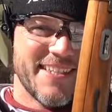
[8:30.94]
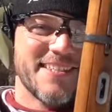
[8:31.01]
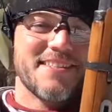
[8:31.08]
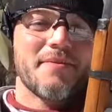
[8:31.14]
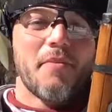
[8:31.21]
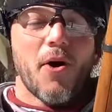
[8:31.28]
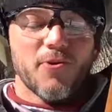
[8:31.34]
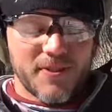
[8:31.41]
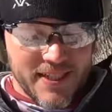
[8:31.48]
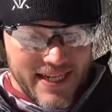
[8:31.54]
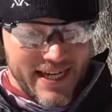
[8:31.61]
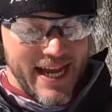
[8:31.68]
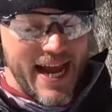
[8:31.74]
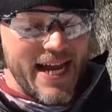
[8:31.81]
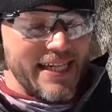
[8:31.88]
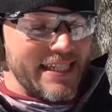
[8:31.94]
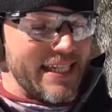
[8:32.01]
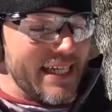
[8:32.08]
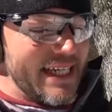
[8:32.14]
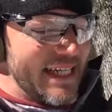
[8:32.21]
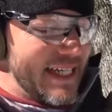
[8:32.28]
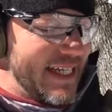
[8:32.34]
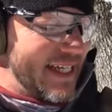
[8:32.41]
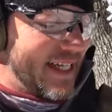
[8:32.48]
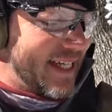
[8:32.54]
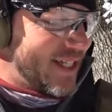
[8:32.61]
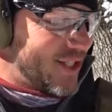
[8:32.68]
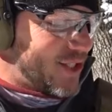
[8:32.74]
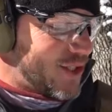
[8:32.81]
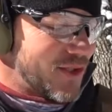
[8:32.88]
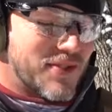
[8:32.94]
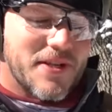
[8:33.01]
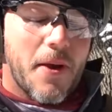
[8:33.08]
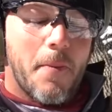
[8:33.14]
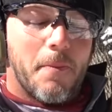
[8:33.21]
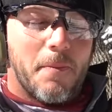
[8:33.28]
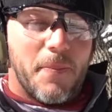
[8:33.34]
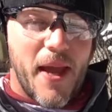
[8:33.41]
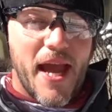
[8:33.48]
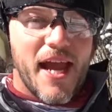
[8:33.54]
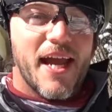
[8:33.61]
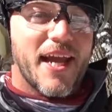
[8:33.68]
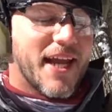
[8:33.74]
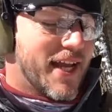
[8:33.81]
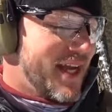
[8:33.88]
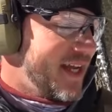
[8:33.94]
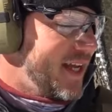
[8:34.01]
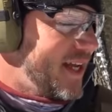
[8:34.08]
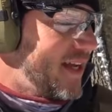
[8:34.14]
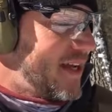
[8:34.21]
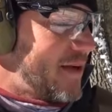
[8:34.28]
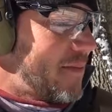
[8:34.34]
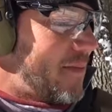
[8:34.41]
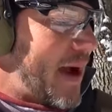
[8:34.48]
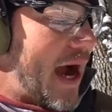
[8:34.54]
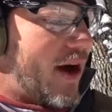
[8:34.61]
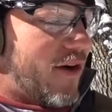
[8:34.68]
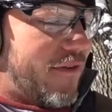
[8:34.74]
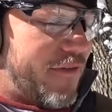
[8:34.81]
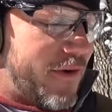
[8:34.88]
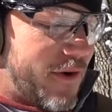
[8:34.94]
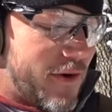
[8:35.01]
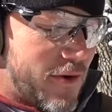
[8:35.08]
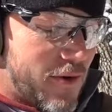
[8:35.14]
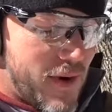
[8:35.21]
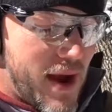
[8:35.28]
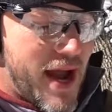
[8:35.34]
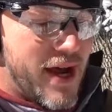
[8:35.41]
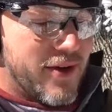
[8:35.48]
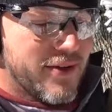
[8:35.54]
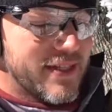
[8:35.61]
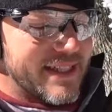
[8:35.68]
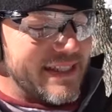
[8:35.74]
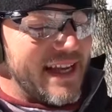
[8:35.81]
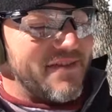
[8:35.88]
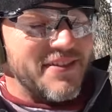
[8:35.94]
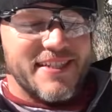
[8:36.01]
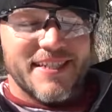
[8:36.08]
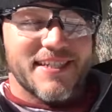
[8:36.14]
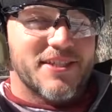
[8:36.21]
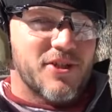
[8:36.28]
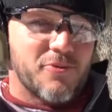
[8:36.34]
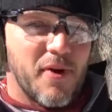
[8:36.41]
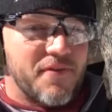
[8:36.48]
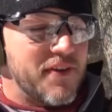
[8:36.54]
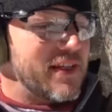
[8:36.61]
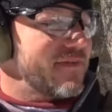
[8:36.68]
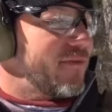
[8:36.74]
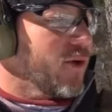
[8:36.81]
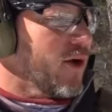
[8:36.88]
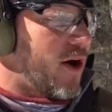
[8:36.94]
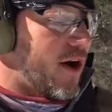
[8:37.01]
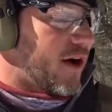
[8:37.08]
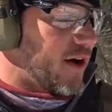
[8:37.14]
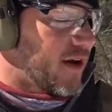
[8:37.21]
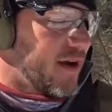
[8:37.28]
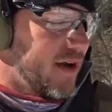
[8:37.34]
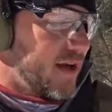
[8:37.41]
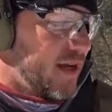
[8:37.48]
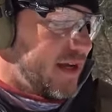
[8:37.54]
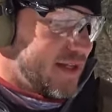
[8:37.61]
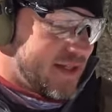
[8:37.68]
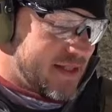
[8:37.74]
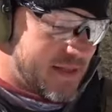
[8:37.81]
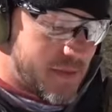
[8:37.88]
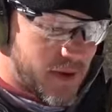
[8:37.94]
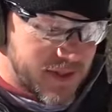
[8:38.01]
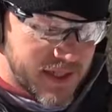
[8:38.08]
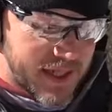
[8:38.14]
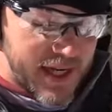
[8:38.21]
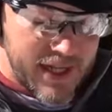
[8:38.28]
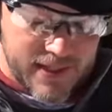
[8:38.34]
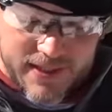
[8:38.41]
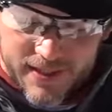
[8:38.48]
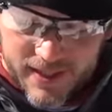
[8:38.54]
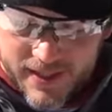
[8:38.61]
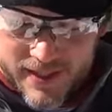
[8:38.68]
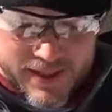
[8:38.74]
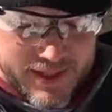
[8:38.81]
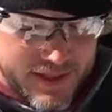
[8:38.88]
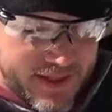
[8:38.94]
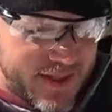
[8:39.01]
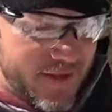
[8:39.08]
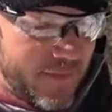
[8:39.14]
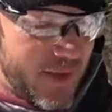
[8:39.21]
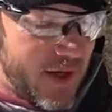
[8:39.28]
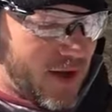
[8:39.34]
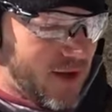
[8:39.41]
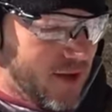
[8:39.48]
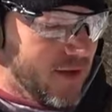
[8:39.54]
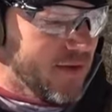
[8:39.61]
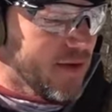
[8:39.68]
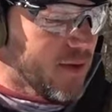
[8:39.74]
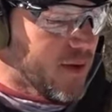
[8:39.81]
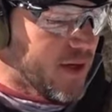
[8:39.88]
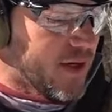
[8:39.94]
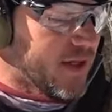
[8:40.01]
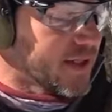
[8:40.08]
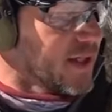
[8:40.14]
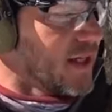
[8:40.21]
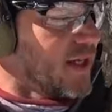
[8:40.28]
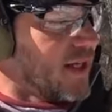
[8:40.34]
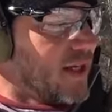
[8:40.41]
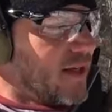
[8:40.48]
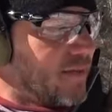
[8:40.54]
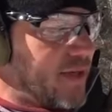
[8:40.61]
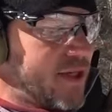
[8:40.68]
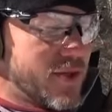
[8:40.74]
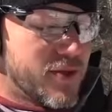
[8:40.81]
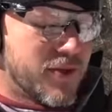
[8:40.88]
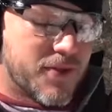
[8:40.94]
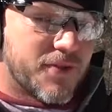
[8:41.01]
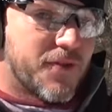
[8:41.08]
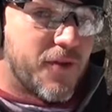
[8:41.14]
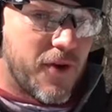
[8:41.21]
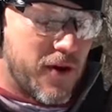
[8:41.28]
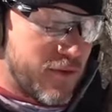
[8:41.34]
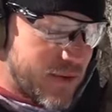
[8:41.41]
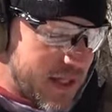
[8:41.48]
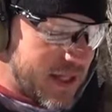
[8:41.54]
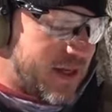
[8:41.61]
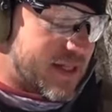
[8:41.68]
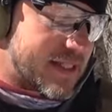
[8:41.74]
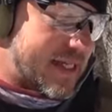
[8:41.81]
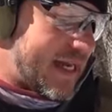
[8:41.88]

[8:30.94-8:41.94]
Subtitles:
This is a Mosin-Nagant. Shoots a big, powerful round, the 7.62 by 54R. These Mosin-Nagants have been all over the world, been used for a really long